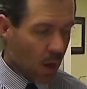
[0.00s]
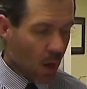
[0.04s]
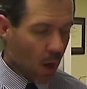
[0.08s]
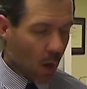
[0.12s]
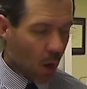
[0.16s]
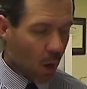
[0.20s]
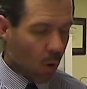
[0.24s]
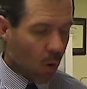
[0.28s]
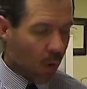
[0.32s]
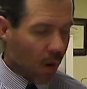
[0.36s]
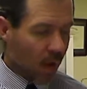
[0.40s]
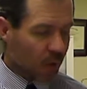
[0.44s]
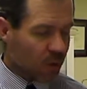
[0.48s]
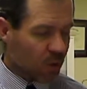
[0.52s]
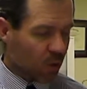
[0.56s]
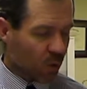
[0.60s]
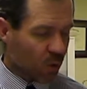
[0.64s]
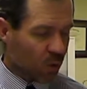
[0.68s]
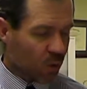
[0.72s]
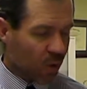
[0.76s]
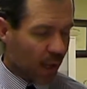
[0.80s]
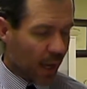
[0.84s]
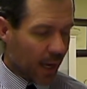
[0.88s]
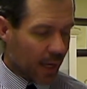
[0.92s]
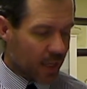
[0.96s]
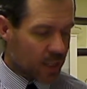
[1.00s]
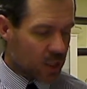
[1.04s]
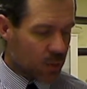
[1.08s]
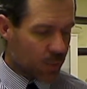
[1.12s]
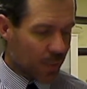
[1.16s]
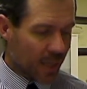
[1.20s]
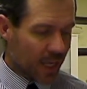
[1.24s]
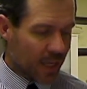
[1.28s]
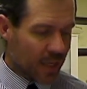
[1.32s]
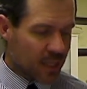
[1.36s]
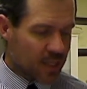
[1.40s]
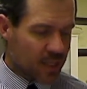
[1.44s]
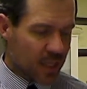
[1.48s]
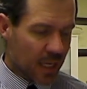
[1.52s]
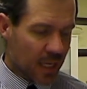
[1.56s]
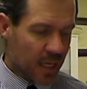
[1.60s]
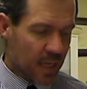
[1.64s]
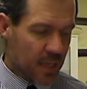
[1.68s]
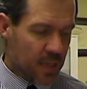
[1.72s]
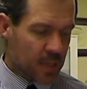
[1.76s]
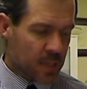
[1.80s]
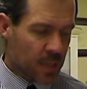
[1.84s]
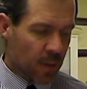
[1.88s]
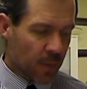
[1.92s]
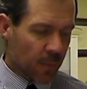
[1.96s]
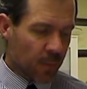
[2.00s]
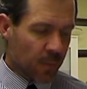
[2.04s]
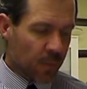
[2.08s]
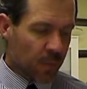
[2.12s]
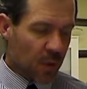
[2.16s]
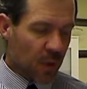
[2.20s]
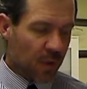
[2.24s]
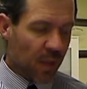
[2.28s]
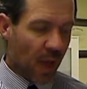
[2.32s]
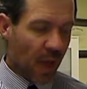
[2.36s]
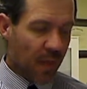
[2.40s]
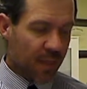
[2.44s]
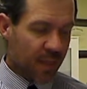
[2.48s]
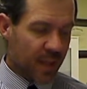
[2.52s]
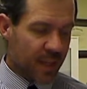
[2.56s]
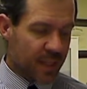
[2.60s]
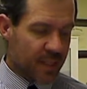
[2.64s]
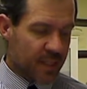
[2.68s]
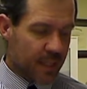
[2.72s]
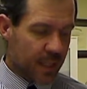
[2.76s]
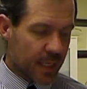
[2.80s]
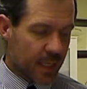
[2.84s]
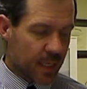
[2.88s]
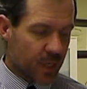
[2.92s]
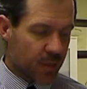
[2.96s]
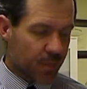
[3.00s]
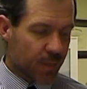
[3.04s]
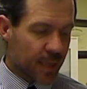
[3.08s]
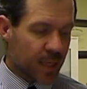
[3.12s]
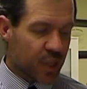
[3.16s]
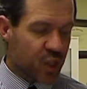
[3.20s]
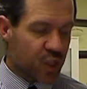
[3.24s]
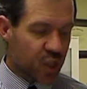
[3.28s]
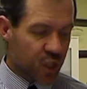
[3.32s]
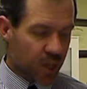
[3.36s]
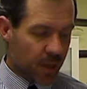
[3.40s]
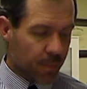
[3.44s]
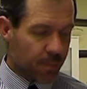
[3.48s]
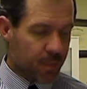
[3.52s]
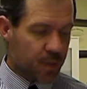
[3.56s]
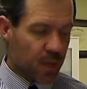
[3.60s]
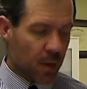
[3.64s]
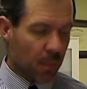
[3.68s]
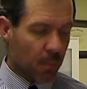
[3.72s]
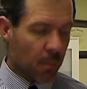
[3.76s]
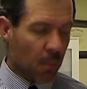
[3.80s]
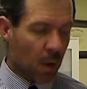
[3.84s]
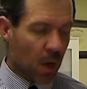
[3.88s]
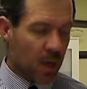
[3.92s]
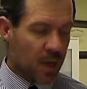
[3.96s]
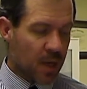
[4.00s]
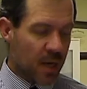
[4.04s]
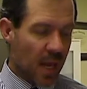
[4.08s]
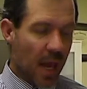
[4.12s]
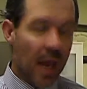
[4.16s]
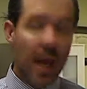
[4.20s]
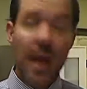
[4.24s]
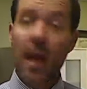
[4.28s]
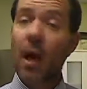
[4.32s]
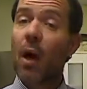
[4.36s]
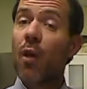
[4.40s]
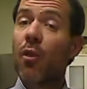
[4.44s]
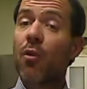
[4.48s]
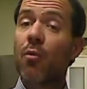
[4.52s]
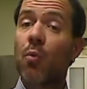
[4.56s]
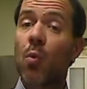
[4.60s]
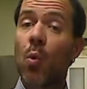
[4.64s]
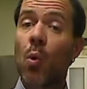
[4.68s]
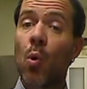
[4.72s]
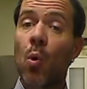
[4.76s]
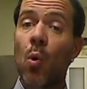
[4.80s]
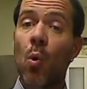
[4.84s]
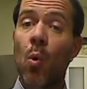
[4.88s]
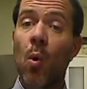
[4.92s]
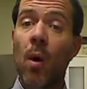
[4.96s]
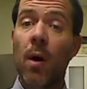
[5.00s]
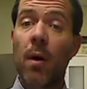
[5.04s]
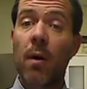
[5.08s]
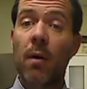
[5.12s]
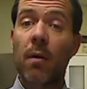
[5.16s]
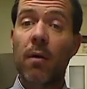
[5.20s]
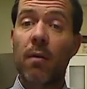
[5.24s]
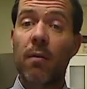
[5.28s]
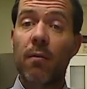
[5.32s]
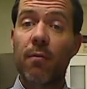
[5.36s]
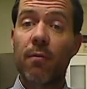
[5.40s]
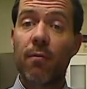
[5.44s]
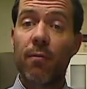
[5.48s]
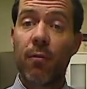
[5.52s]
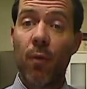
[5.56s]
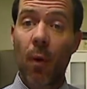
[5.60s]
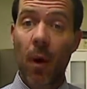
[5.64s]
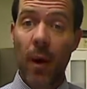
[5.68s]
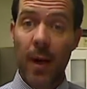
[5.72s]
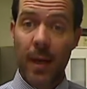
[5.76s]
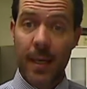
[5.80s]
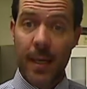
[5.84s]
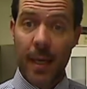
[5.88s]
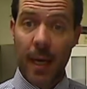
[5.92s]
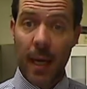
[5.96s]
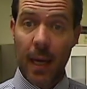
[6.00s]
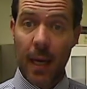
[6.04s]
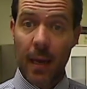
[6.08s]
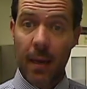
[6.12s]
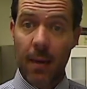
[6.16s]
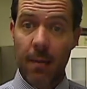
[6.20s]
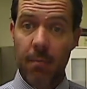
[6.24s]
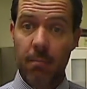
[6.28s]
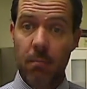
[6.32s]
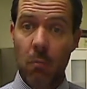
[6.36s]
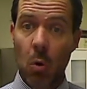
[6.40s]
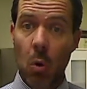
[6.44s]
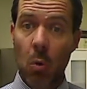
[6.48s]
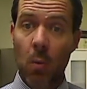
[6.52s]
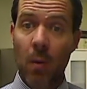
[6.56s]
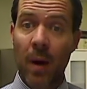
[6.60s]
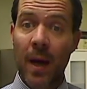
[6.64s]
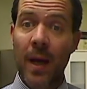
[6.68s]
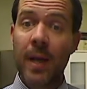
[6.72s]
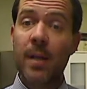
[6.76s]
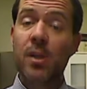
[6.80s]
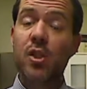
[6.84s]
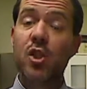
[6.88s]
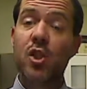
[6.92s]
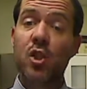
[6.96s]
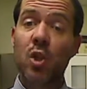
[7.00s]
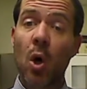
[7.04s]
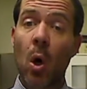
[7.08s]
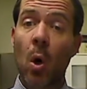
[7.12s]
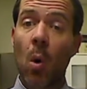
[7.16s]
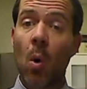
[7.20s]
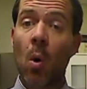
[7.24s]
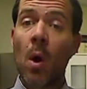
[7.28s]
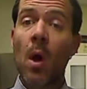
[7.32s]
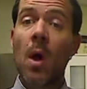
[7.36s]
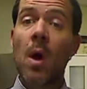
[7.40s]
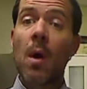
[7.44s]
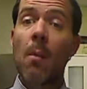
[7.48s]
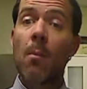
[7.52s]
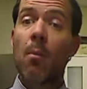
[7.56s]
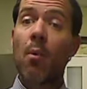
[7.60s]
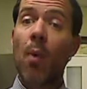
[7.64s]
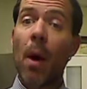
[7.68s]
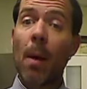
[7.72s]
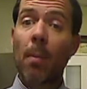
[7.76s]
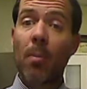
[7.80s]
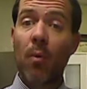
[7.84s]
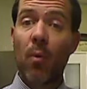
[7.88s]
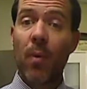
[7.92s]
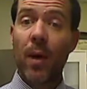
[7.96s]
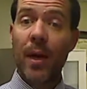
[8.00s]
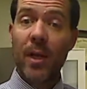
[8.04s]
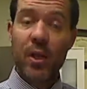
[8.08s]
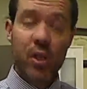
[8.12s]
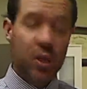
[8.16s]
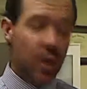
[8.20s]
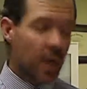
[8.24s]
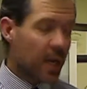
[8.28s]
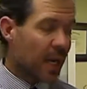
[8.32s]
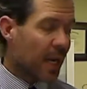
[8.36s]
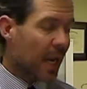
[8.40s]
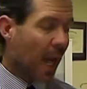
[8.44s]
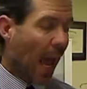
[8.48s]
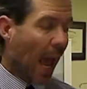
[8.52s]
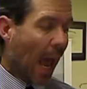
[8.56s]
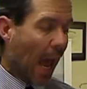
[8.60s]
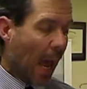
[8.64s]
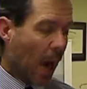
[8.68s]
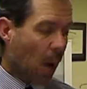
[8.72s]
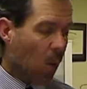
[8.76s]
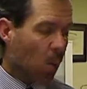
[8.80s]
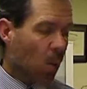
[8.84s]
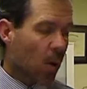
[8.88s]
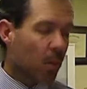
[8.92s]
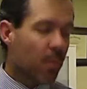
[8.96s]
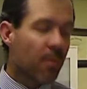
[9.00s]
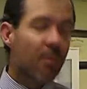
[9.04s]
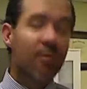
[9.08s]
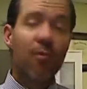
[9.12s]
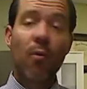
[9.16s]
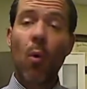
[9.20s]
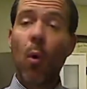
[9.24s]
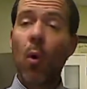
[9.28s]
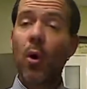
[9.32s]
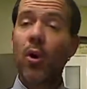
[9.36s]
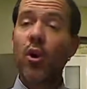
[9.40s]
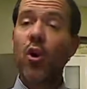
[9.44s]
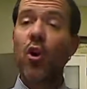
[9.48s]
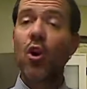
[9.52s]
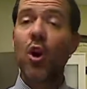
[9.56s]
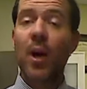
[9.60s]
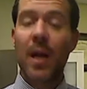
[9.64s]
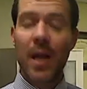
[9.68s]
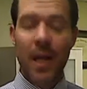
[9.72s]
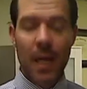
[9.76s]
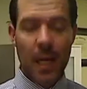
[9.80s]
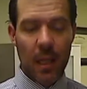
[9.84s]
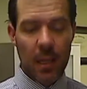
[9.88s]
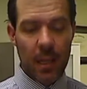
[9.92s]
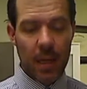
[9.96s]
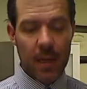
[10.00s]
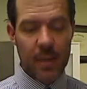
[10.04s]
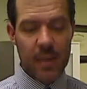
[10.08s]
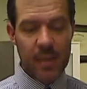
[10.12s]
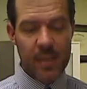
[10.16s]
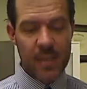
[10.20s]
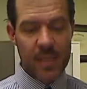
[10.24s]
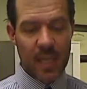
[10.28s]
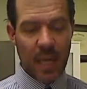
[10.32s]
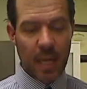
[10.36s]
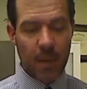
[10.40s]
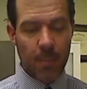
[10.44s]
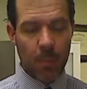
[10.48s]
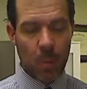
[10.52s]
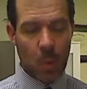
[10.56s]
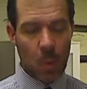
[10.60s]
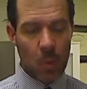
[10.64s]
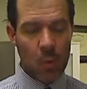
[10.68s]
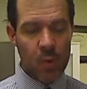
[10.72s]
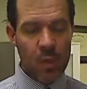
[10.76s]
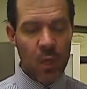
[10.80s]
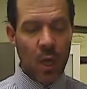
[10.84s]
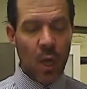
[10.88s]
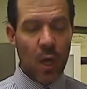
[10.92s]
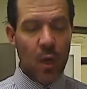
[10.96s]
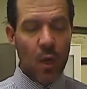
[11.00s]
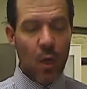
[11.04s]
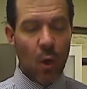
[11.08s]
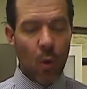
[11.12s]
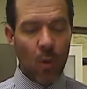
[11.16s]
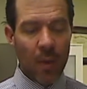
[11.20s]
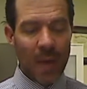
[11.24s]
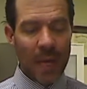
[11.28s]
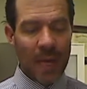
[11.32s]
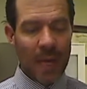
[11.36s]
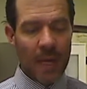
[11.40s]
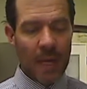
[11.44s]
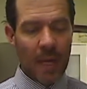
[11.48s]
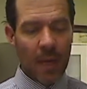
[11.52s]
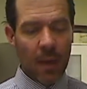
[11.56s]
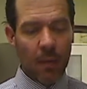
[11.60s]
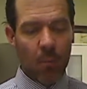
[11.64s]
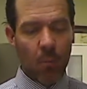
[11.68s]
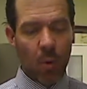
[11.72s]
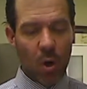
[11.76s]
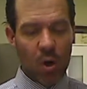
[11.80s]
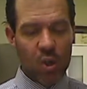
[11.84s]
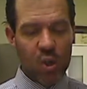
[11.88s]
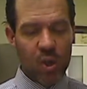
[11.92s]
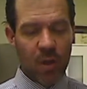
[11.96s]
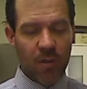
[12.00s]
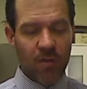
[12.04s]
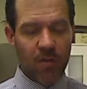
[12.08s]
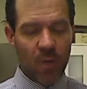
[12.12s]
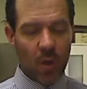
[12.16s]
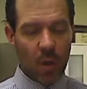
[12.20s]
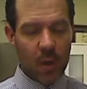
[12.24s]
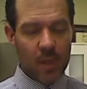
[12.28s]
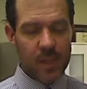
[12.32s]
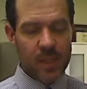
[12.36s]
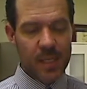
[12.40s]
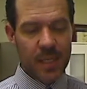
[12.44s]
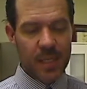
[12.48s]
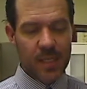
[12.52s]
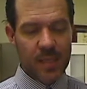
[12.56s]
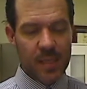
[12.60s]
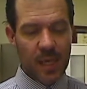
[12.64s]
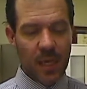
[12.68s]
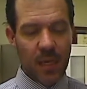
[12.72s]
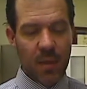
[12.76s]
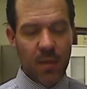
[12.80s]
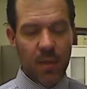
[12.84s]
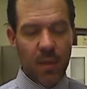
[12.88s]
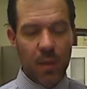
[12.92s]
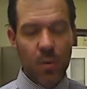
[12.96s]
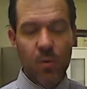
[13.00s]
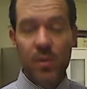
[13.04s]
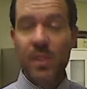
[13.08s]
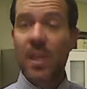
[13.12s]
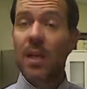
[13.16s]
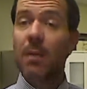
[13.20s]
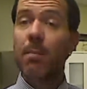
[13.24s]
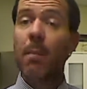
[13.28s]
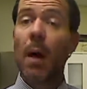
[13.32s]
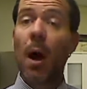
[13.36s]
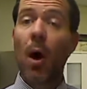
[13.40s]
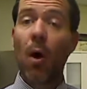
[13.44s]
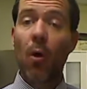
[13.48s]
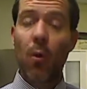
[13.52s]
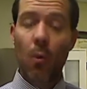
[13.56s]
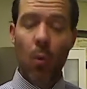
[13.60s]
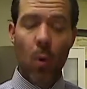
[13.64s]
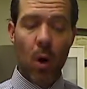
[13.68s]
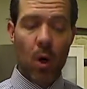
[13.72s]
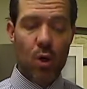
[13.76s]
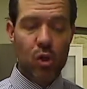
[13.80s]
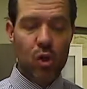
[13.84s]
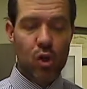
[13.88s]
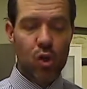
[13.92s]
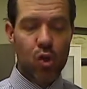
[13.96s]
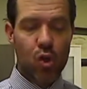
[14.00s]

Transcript: All right, the last piece is that these need to be shipped Monday through Friday. All right, so preparation an hour before you're going to collect the samples. No eating, brushing, flossing teeth, using mouthwash,